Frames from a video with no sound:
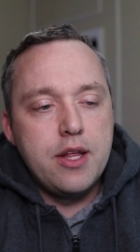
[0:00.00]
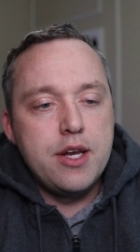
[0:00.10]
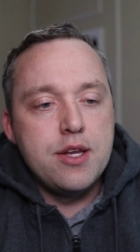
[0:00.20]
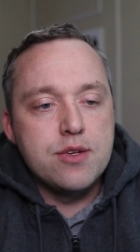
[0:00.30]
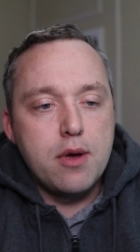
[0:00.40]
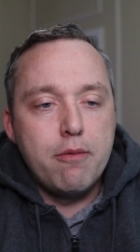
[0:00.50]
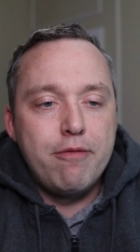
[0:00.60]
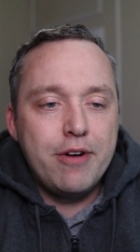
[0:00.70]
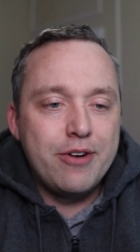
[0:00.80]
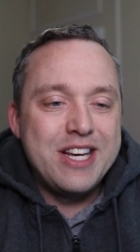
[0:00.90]
That is
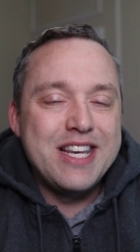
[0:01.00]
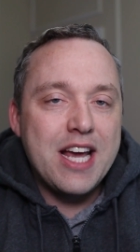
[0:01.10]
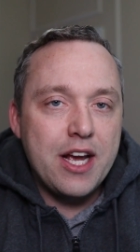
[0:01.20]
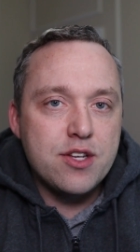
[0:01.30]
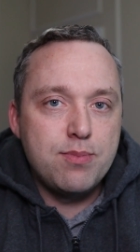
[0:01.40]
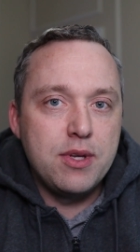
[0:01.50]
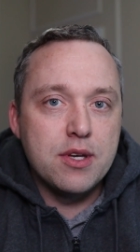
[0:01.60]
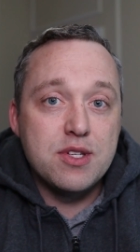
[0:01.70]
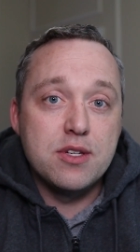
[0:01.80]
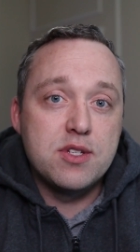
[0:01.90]
very nice
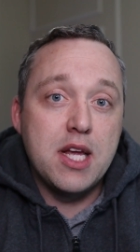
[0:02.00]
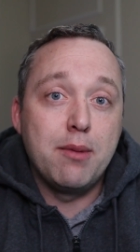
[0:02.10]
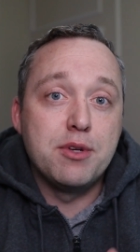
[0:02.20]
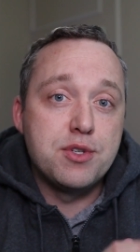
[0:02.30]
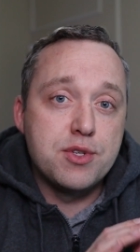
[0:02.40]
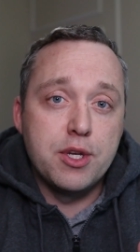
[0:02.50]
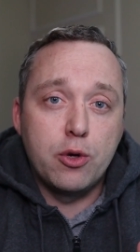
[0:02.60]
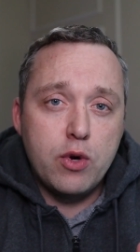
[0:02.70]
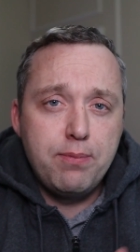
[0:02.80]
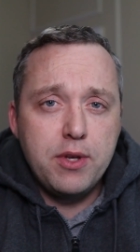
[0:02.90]
because it establishes an
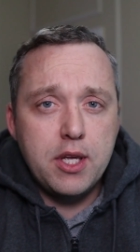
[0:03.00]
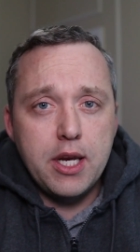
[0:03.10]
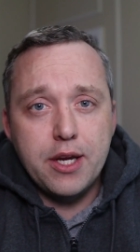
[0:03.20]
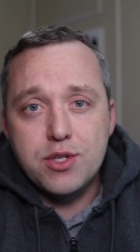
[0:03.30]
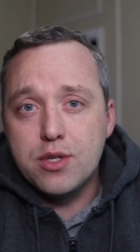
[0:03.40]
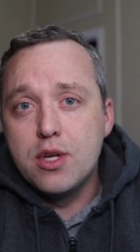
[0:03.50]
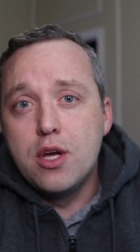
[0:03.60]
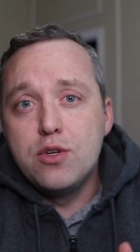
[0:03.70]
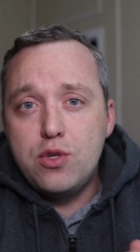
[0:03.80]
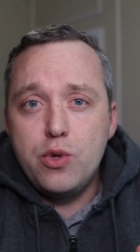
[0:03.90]
encrypted
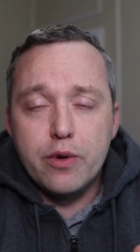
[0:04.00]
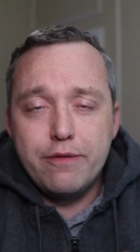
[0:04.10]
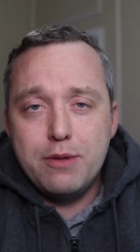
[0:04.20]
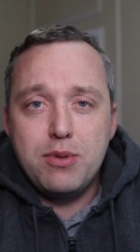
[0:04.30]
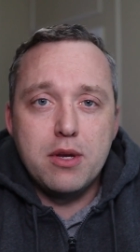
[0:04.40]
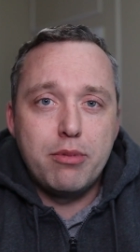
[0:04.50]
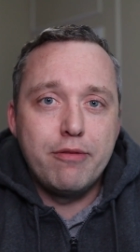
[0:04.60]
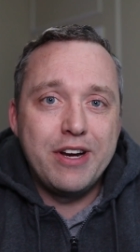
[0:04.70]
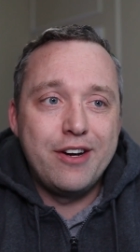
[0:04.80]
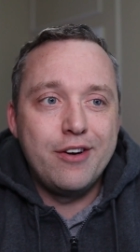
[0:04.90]
connection to your VPN
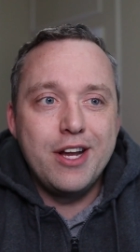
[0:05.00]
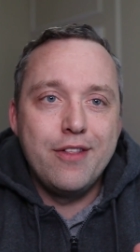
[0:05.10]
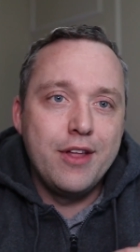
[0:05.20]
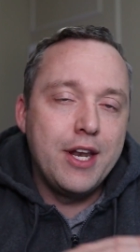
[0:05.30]
provider and